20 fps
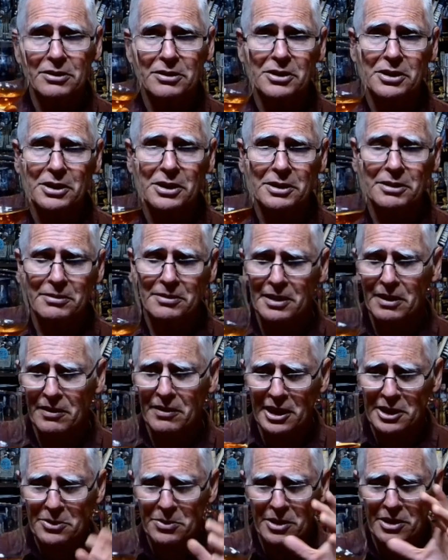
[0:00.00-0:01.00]
you know, have a
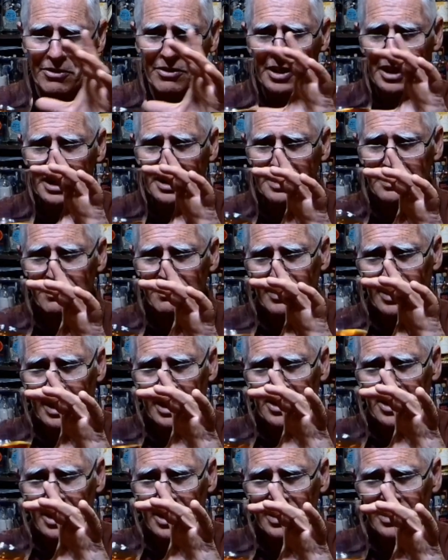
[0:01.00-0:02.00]
large one of these,
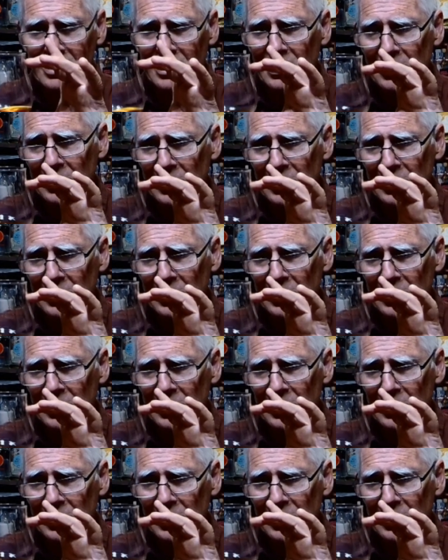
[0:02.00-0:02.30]
large glass like